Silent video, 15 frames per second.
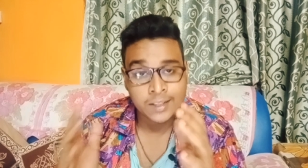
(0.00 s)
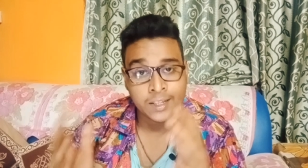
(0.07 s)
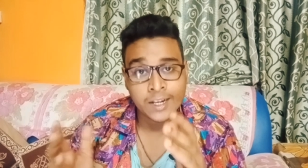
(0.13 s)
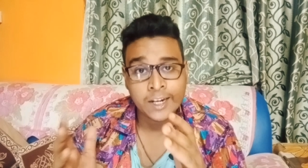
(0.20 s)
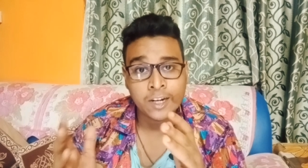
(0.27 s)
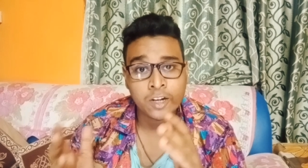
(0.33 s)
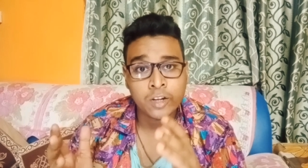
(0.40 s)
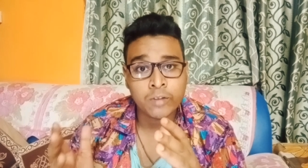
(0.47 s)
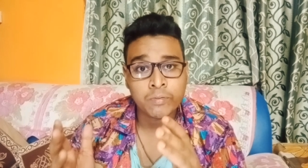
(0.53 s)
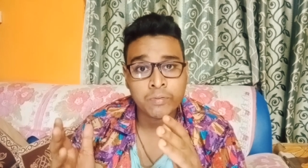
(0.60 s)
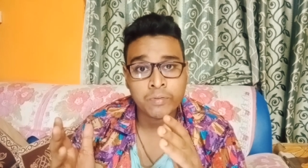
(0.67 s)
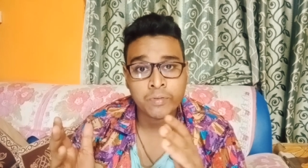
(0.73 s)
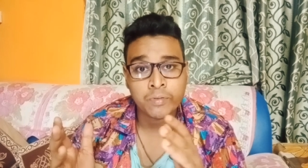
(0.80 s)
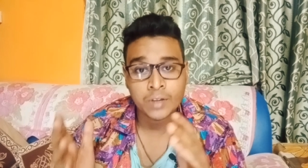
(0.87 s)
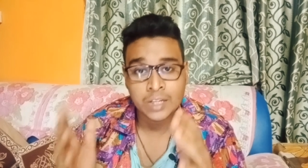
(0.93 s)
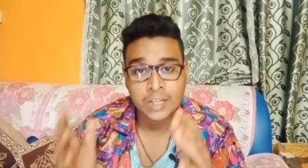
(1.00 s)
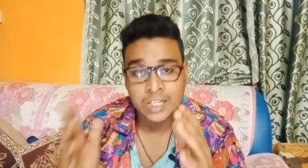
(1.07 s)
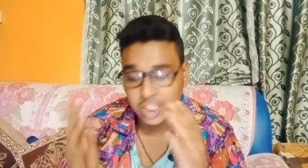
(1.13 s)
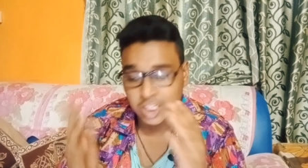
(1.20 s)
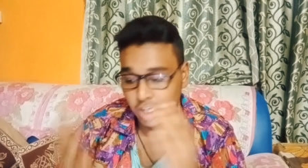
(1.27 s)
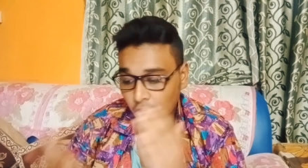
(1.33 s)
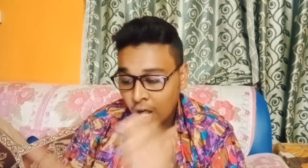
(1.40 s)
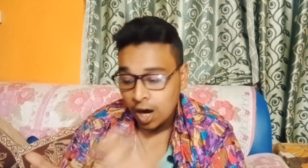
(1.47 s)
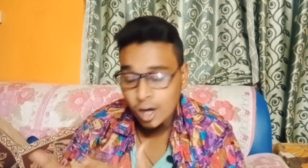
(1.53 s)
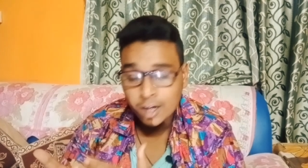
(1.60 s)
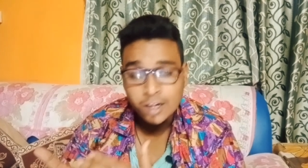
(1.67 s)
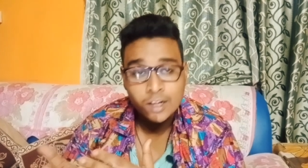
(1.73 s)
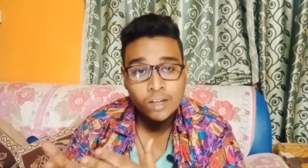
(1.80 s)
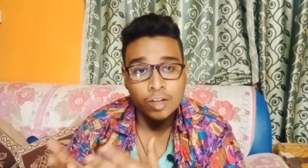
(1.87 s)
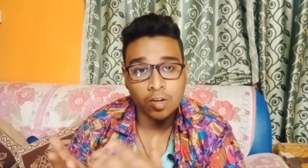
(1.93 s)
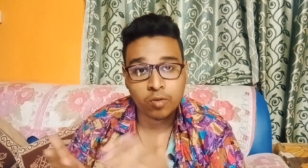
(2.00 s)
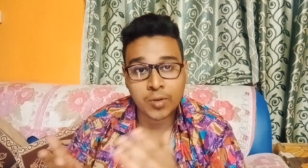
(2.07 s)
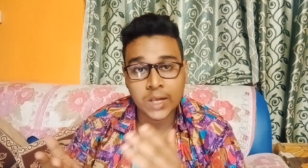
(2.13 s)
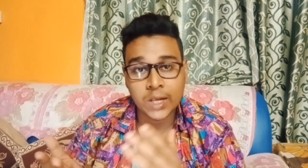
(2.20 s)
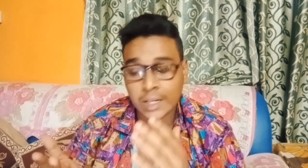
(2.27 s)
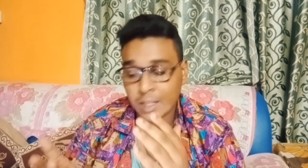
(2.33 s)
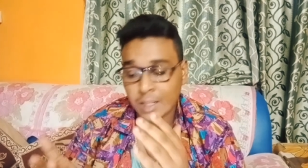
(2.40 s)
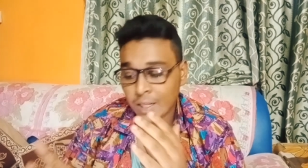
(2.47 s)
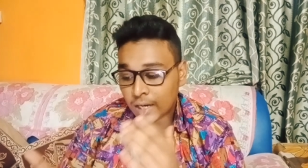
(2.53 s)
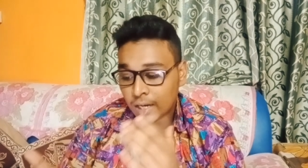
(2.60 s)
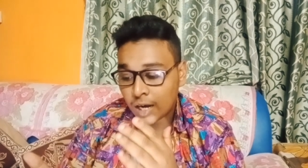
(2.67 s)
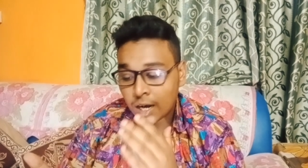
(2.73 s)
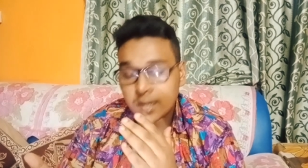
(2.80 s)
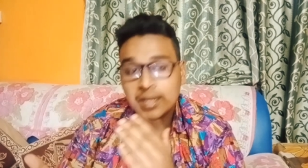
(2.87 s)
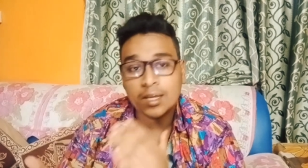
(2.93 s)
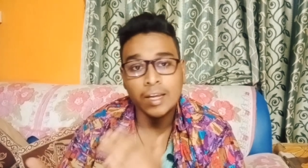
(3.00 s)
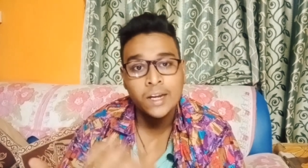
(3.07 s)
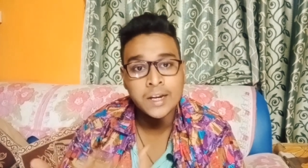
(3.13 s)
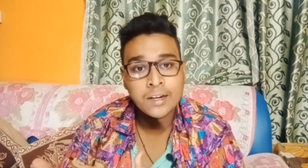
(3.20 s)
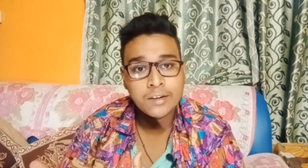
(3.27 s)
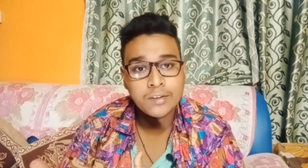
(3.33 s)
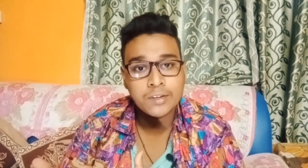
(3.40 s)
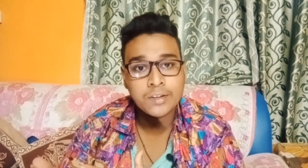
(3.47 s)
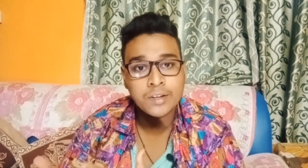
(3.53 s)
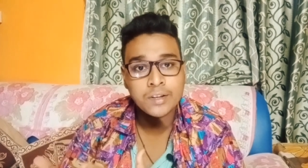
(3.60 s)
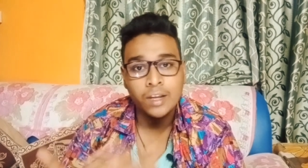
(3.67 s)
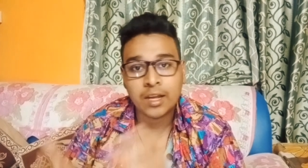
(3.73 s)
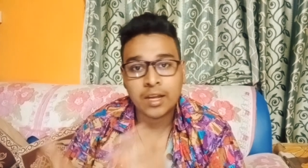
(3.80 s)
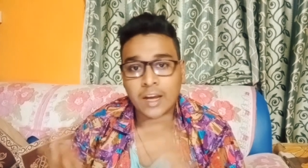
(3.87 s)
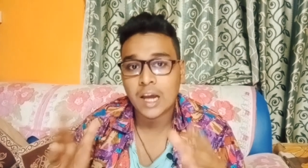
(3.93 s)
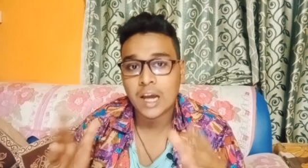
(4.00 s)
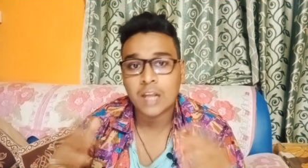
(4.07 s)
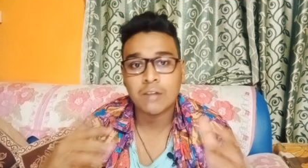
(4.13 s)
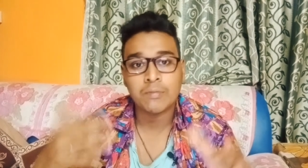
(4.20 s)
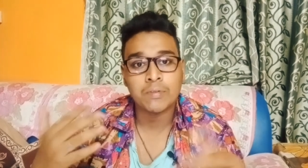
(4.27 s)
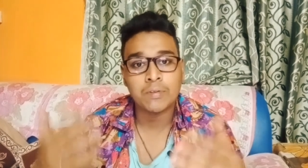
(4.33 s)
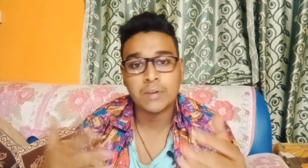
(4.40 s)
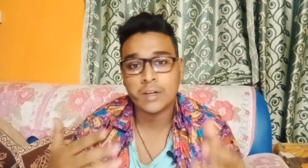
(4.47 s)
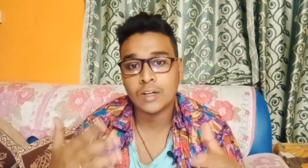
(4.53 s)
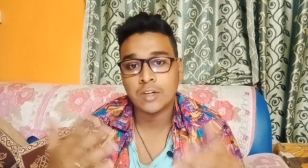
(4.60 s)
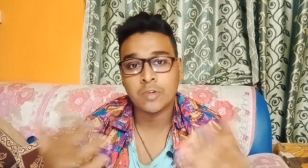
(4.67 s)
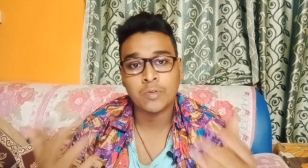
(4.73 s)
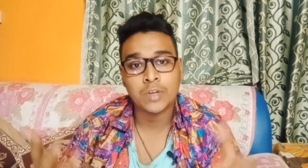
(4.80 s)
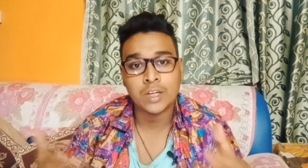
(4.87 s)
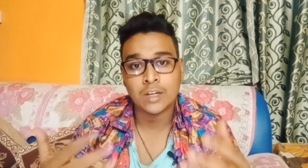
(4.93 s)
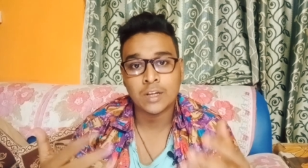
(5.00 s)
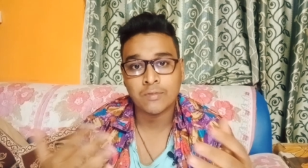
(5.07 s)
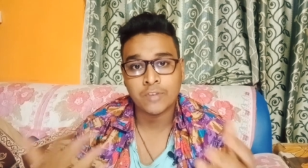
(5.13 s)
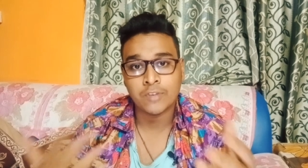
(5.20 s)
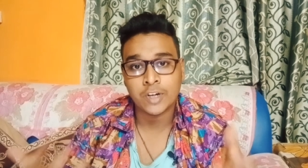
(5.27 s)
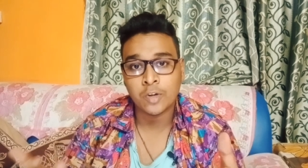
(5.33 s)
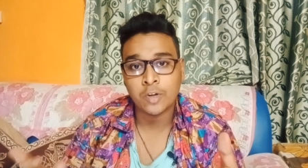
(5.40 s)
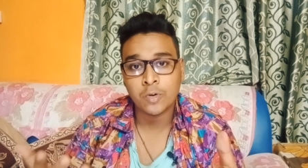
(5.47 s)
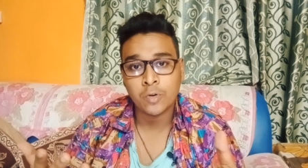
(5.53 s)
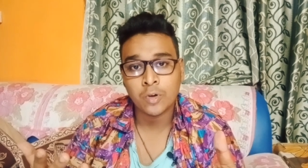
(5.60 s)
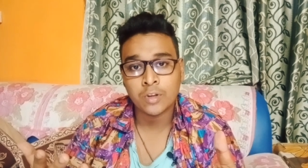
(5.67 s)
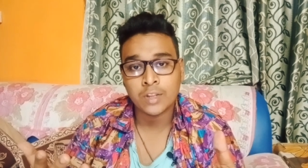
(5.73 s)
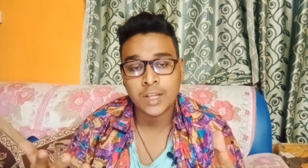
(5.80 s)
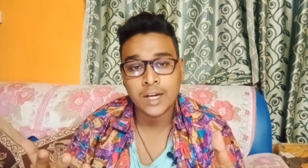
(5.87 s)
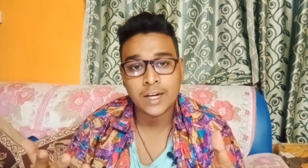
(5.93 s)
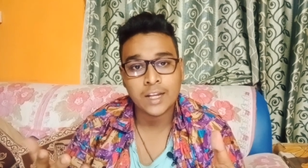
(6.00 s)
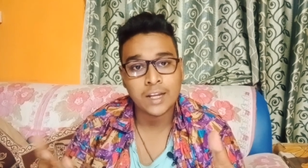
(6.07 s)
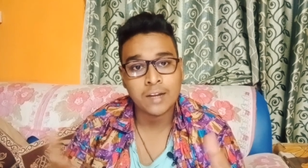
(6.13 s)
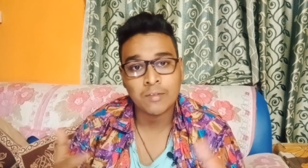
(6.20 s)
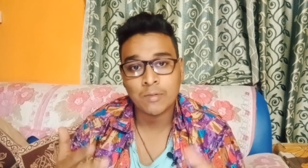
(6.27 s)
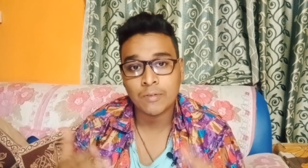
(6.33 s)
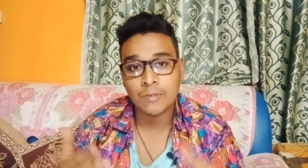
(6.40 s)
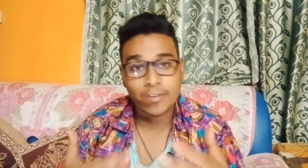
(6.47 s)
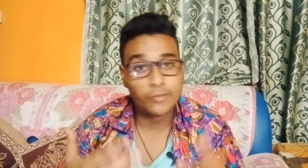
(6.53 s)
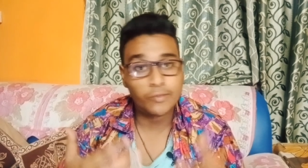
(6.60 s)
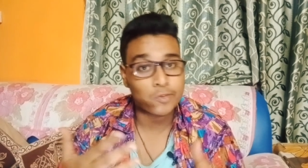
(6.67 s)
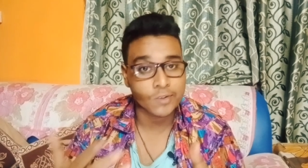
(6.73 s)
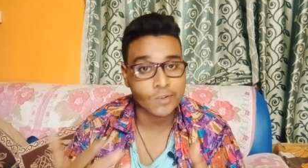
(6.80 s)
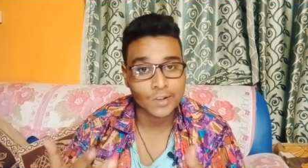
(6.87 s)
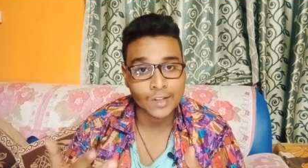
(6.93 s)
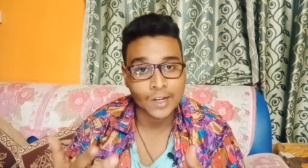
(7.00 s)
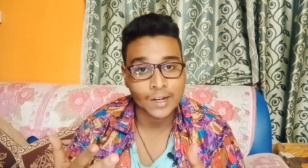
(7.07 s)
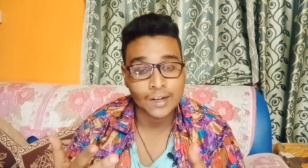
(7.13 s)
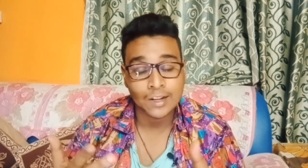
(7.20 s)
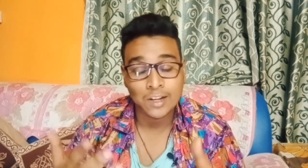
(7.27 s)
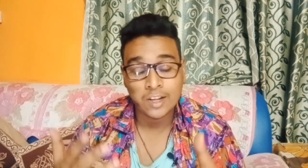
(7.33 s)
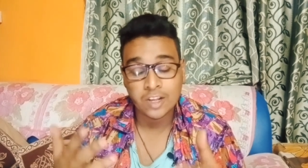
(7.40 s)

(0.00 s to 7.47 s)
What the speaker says: the end of each arc. When an arc ends, I'll be doing a video on that. I will be reviewing that.